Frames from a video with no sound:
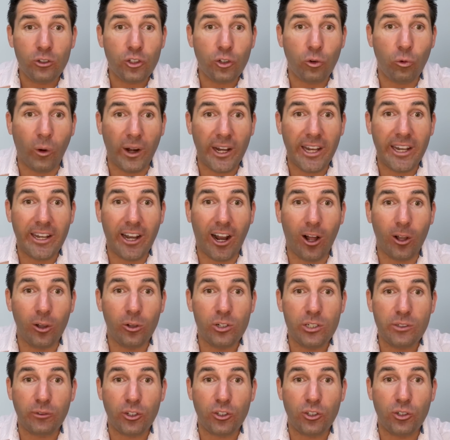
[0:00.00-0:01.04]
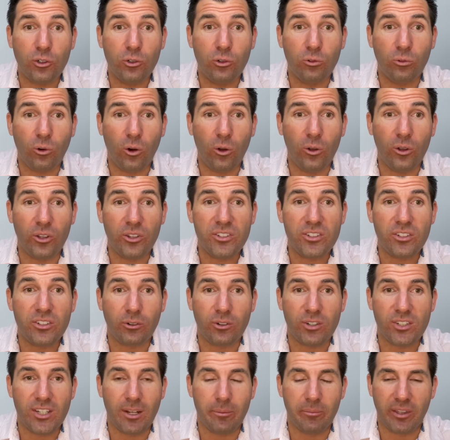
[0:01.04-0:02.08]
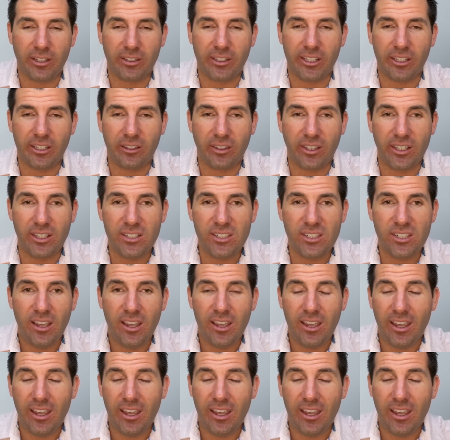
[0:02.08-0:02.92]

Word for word: $20 for two rolls or something like this,